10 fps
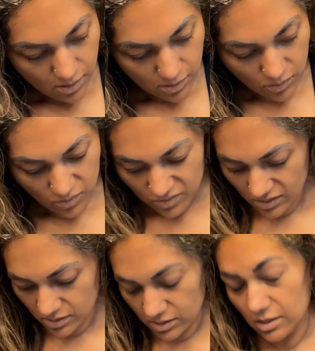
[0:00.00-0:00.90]
you don't
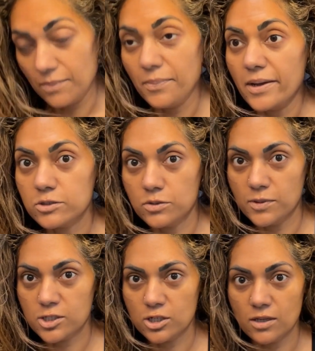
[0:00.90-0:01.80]
really see the back too
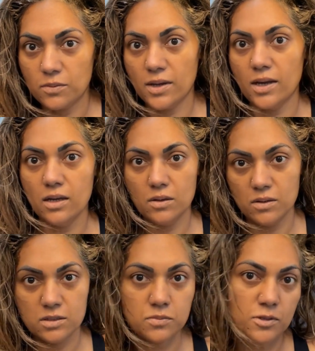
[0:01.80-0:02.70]
much anyway,
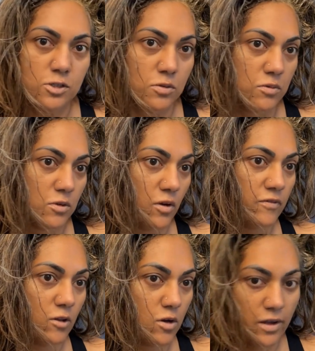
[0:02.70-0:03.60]
especially when you have
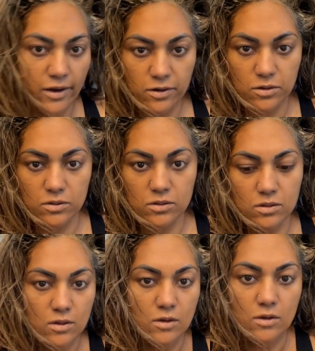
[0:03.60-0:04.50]
long hair.
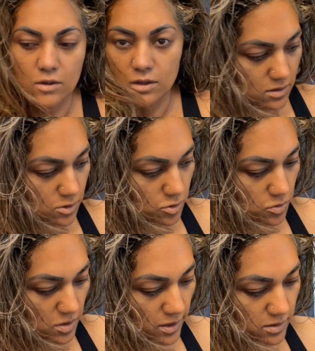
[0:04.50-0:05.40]
The
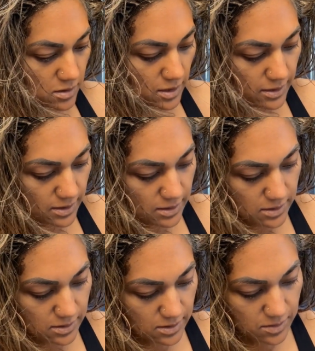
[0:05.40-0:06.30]
short-haired
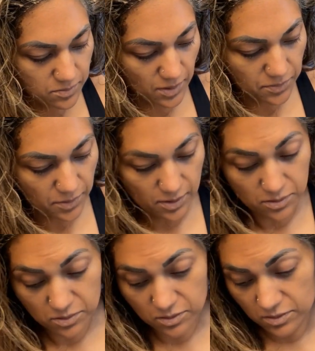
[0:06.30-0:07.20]
ladies might be a
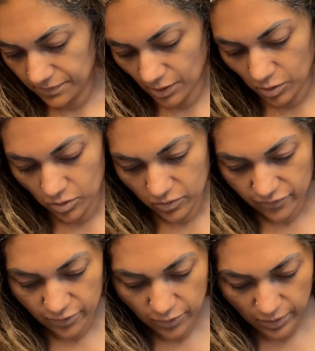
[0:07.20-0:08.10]
little harder
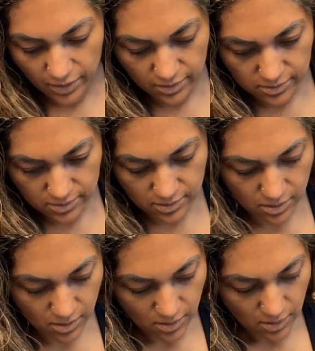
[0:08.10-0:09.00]
for you guys.